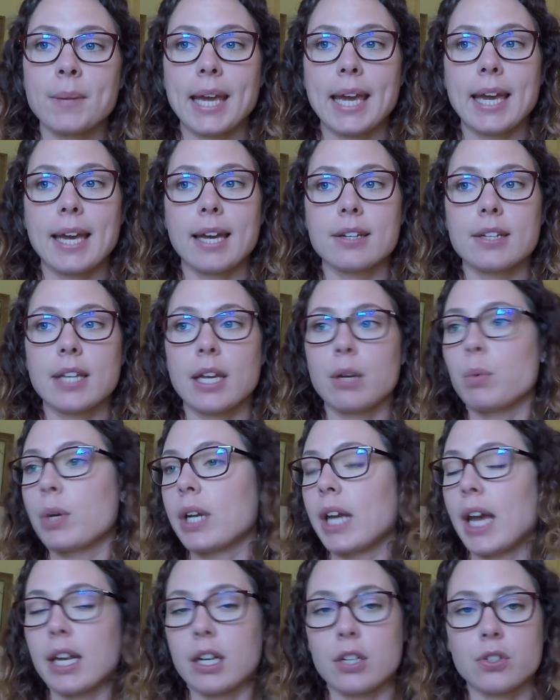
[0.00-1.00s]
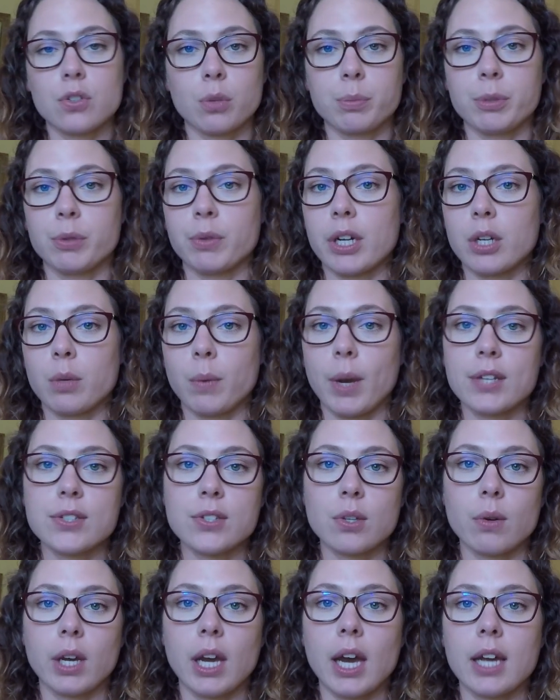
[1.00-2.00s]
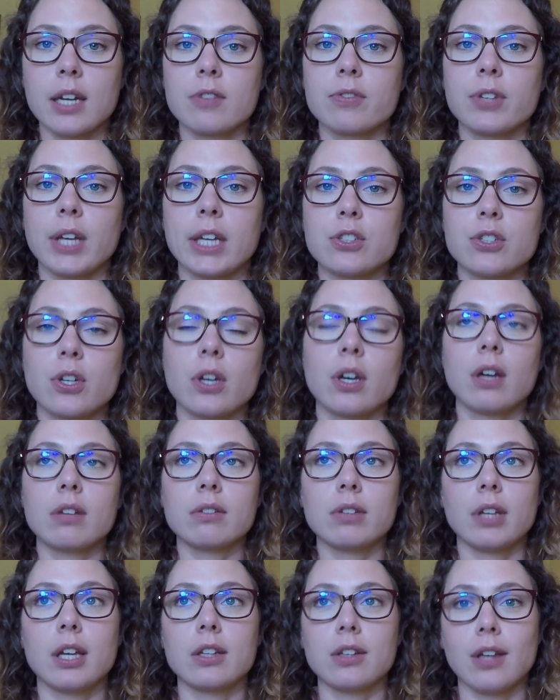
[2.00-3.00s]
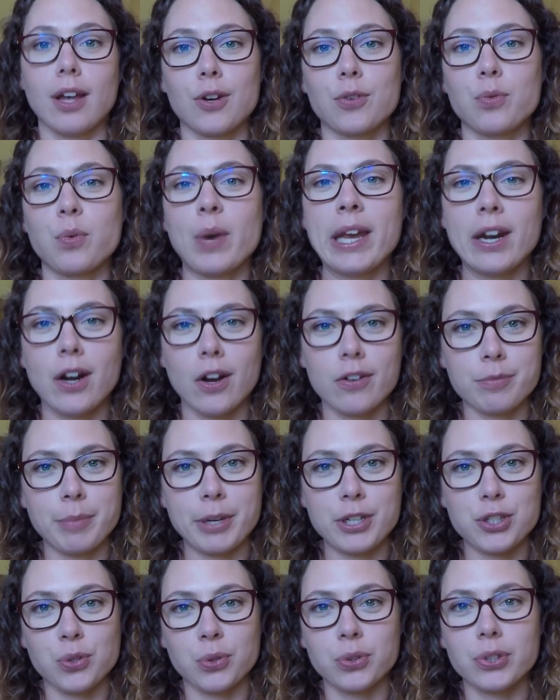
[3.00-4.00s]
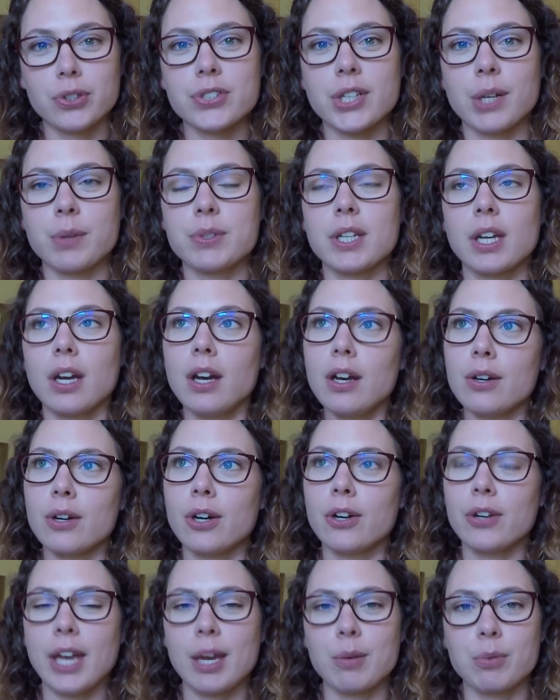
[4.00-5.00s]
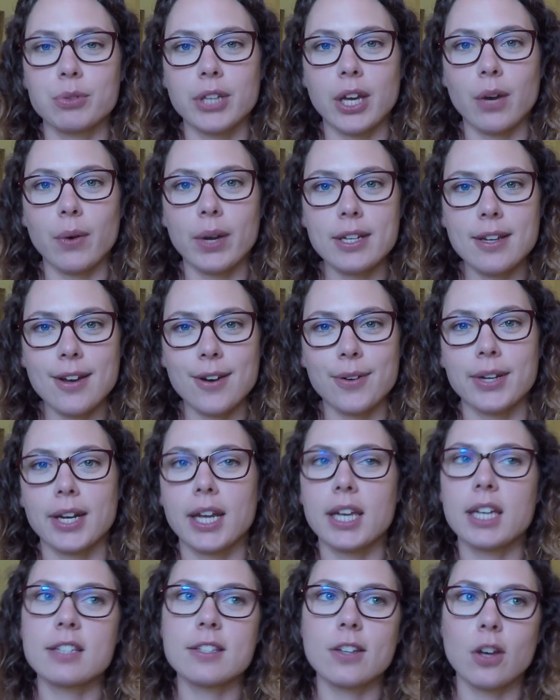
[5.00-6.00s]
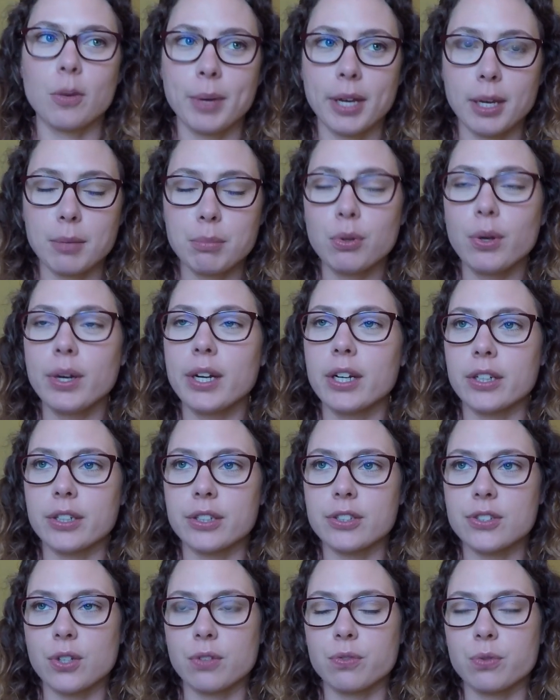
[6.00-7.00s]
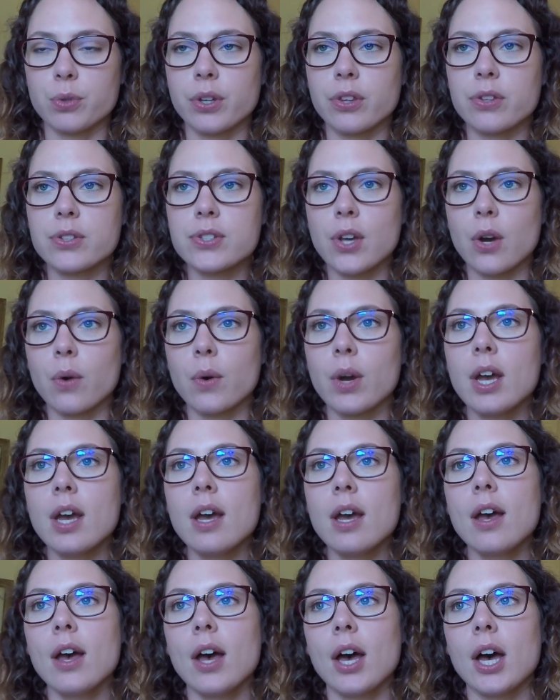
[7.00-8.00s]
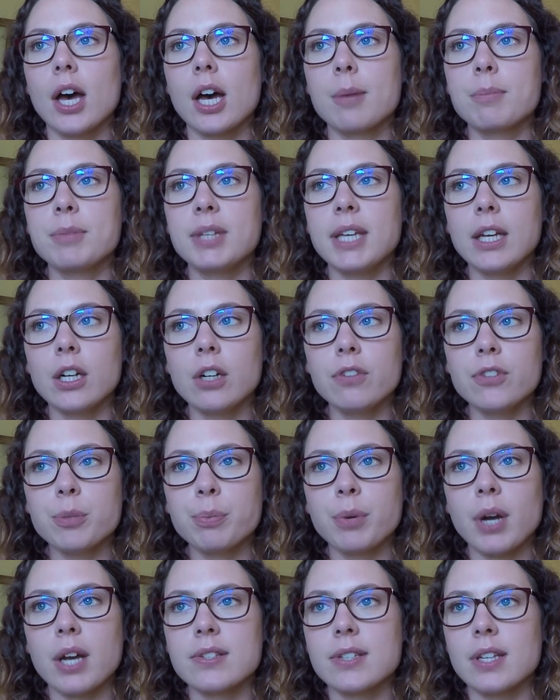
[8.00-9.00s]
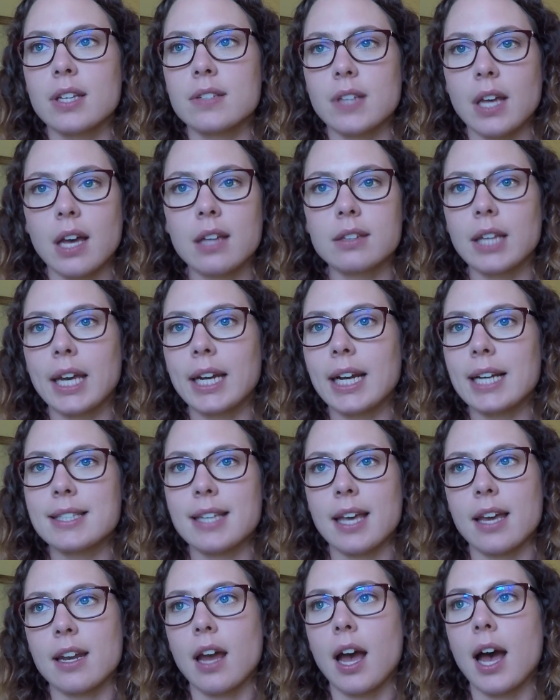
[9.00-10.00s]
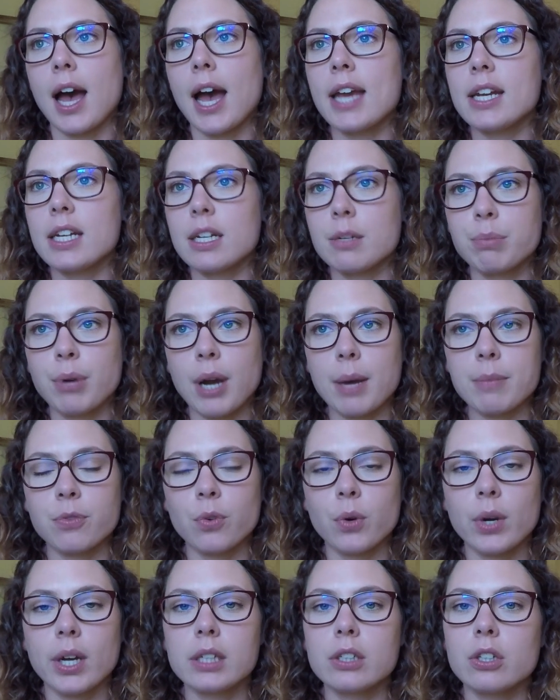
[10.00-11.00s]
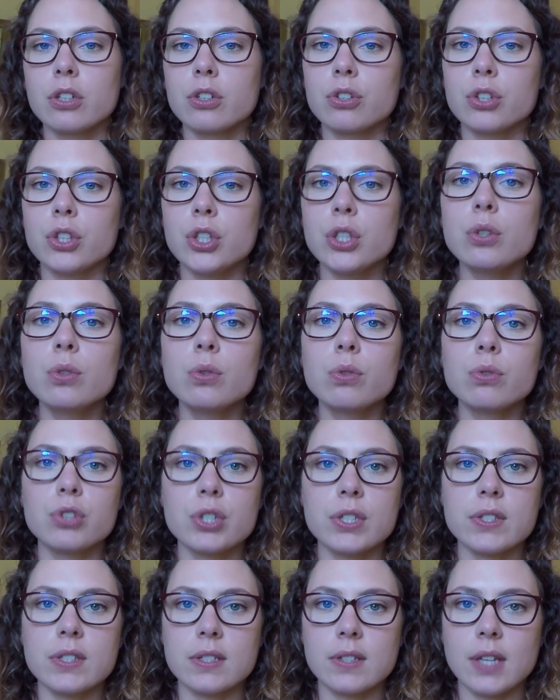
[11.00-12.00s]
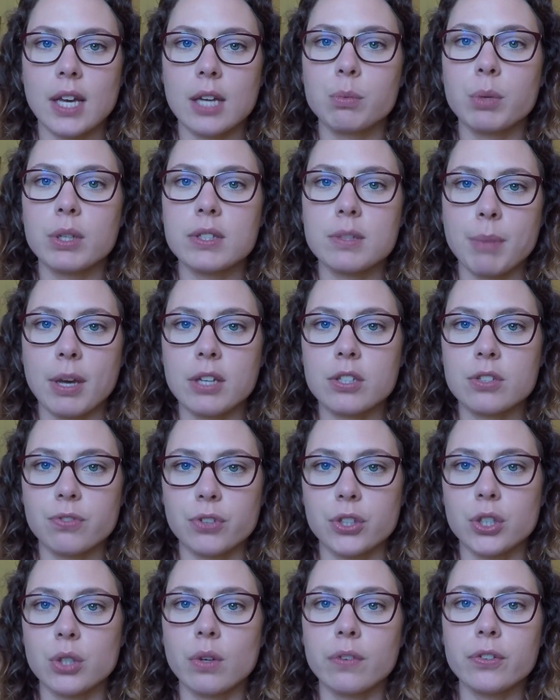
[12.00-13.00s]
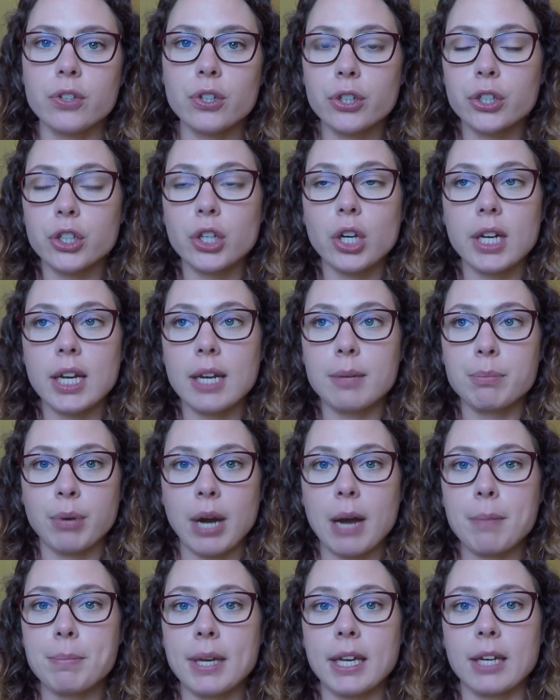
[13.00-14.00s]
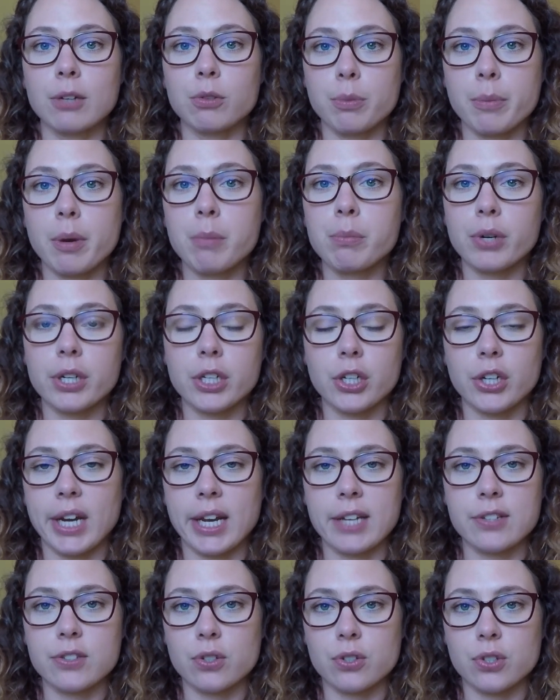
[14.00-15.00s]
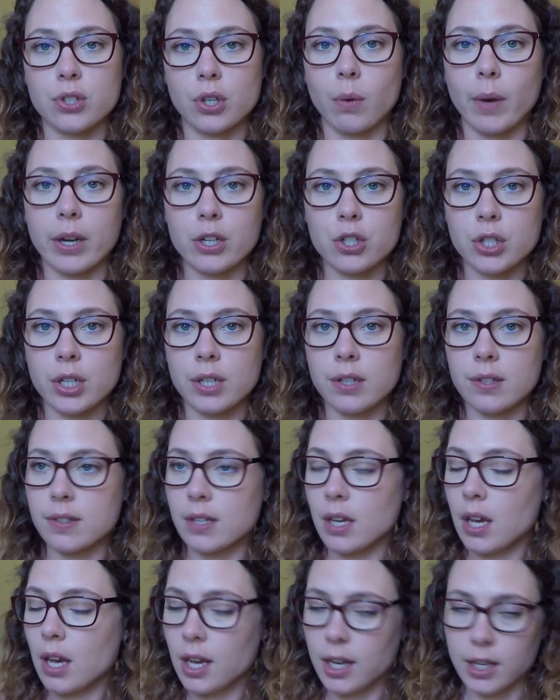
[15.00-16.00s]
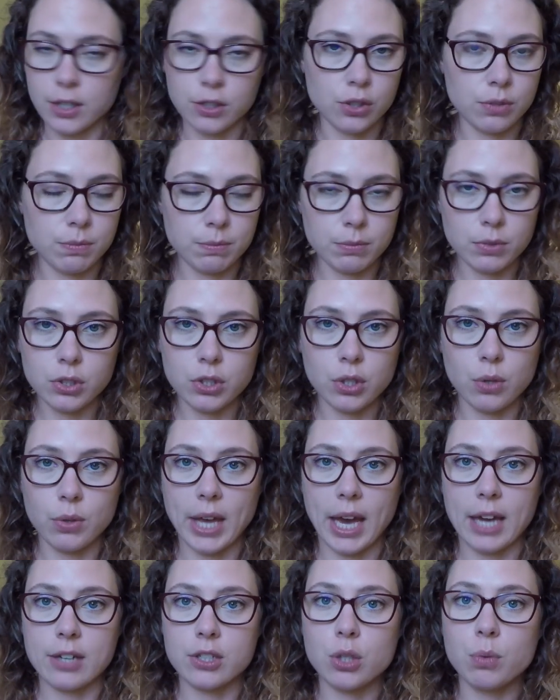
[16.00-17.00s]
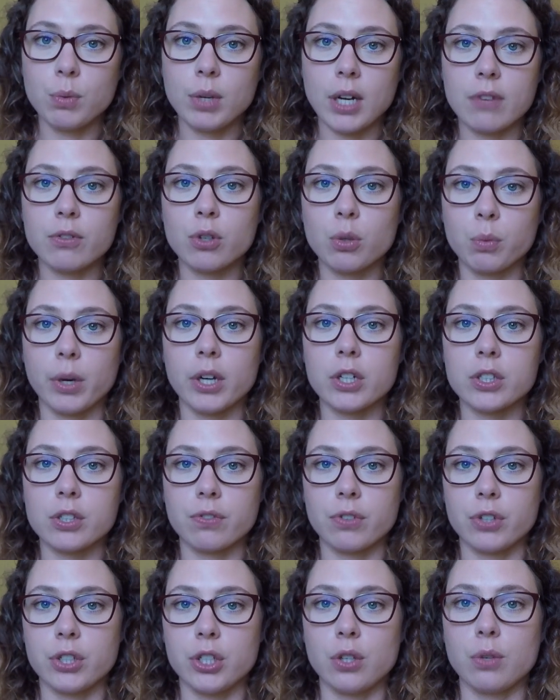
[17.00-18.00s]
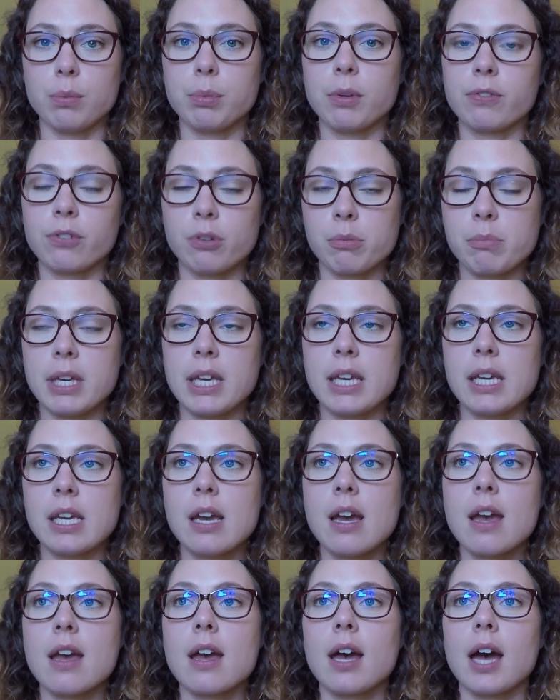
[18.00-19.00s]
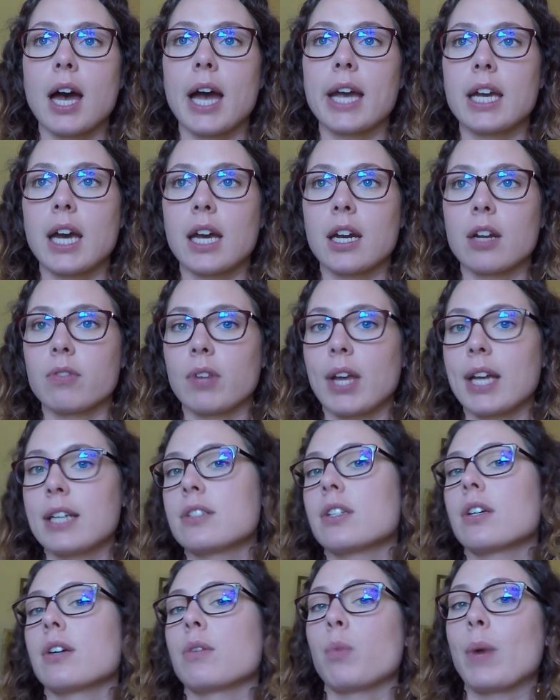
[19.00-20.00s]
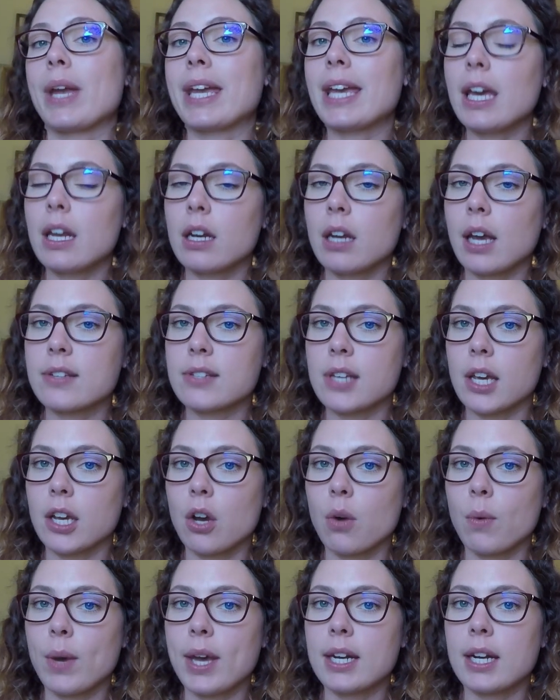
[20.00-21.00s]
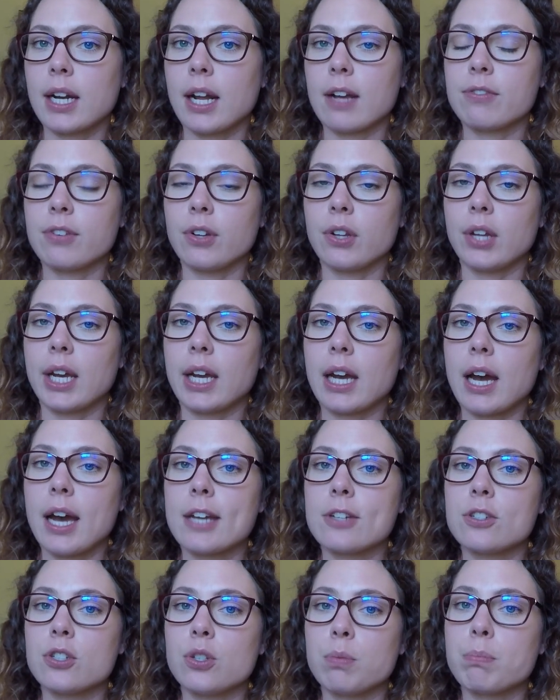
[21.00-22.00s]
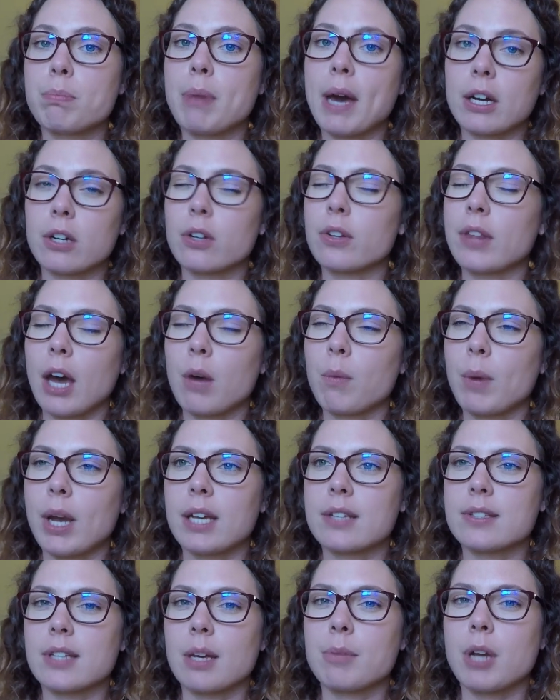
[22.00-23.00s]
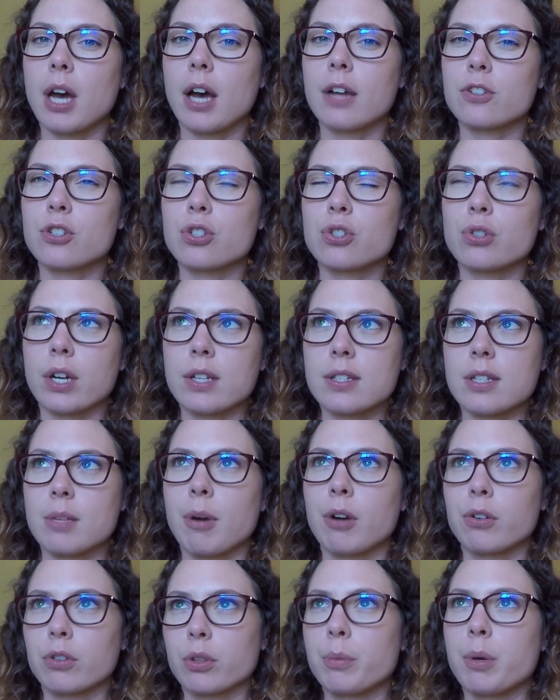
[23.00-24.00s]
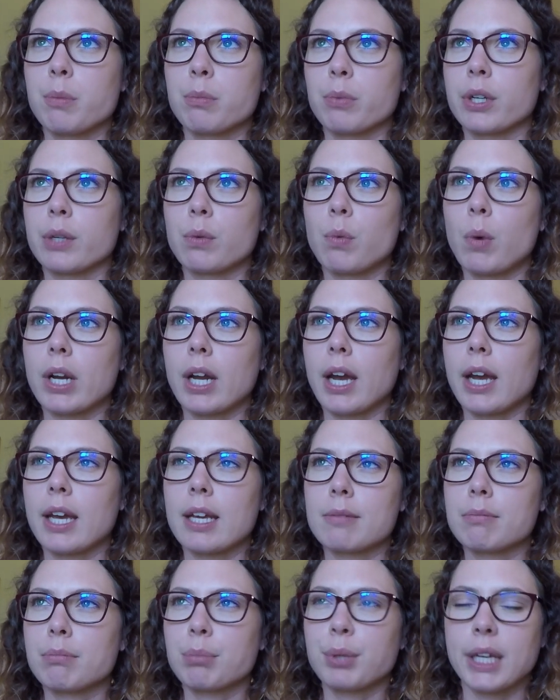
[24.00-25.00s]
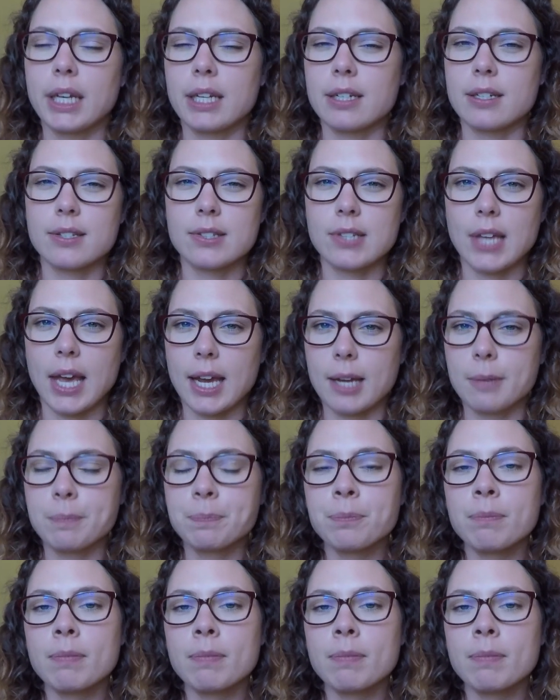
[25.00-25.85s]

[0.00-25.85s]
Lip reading: And they went ahead and told me right away. So it kind of like took a lot of weight off my shoulders. I was like, oh, okay, well now I know, and I could tell my employer and so forth. So the interview process, like I said, I didn't prep for it. You just decide what's best for you. If you're good at prepping and remembering your answers to questions, do that. Do whatever works for you. But for me, I kind of like to wing it as I go in, and I feel like I do better that way because I'm not stressed about remembering what I had planned to say.